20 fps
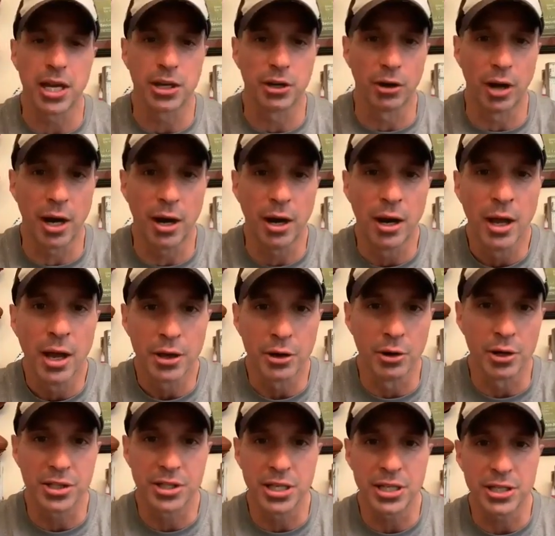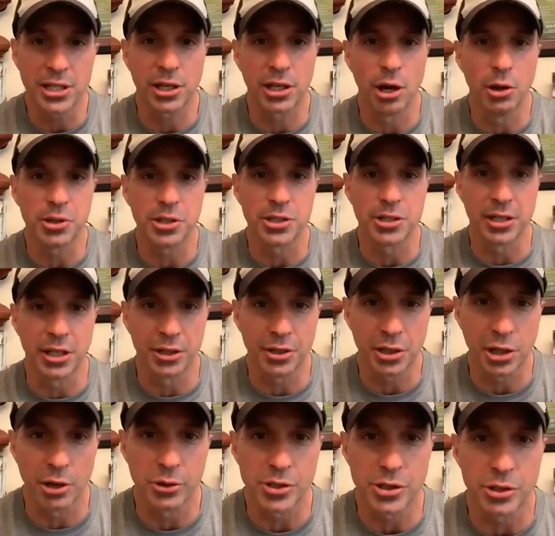thing. Your, your assistant coaches, the
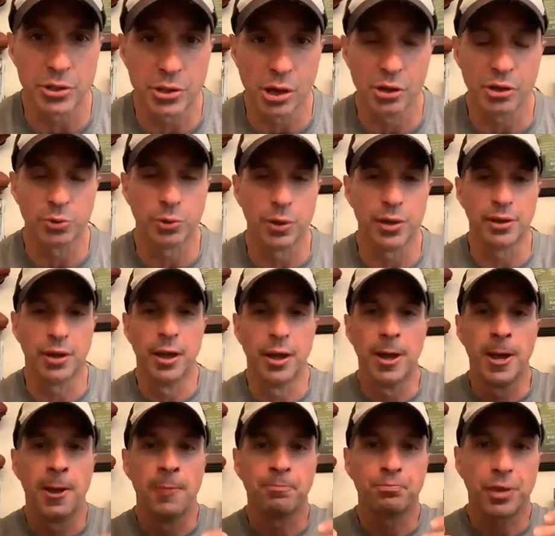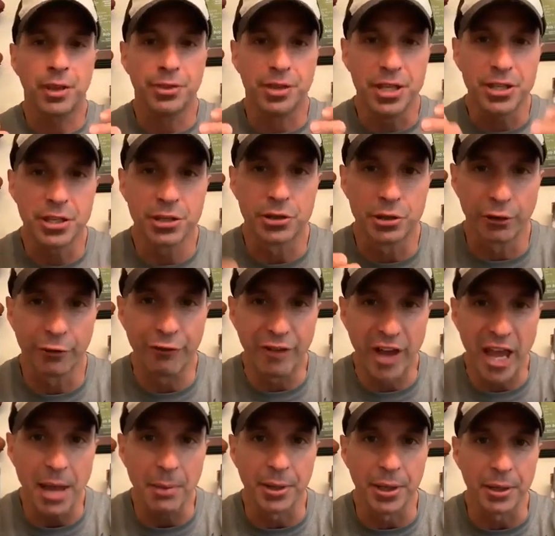other coaches you coach with, this is your
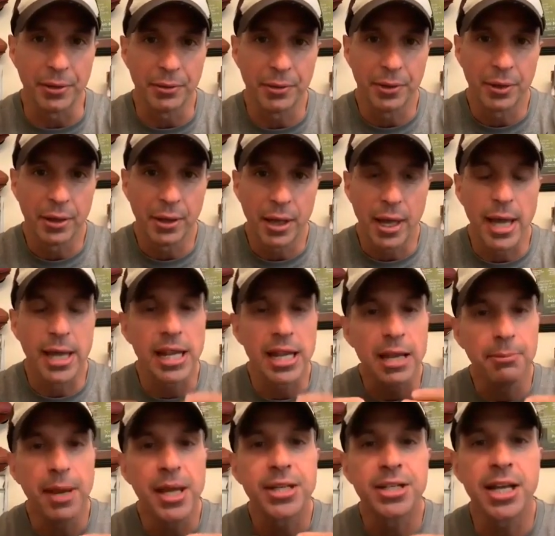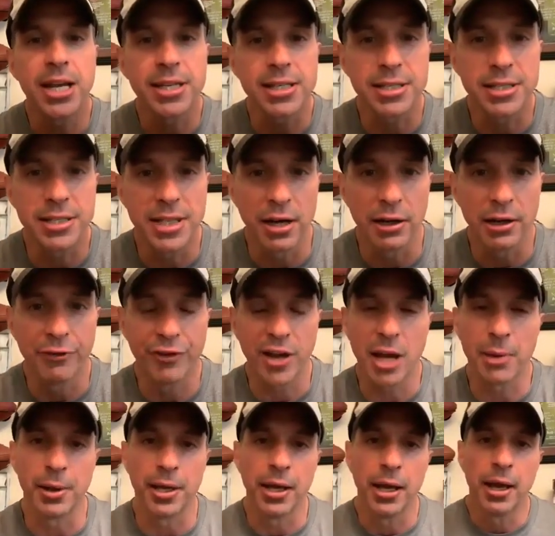family. And he made Jason's Deli a
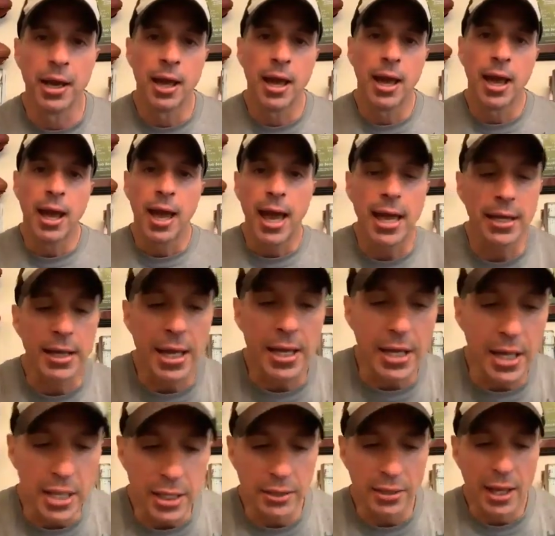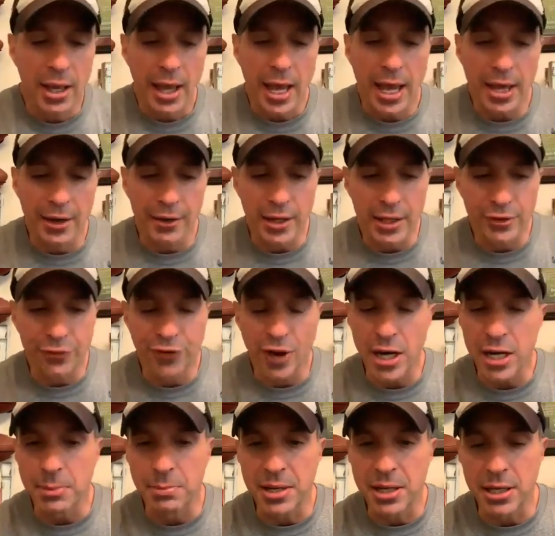family. And, and, and it's
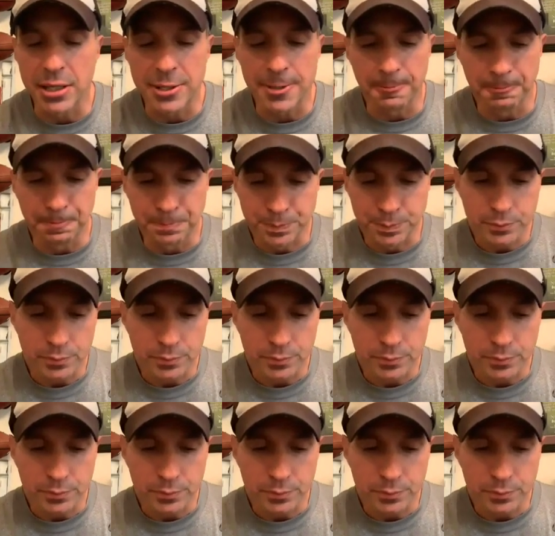funny because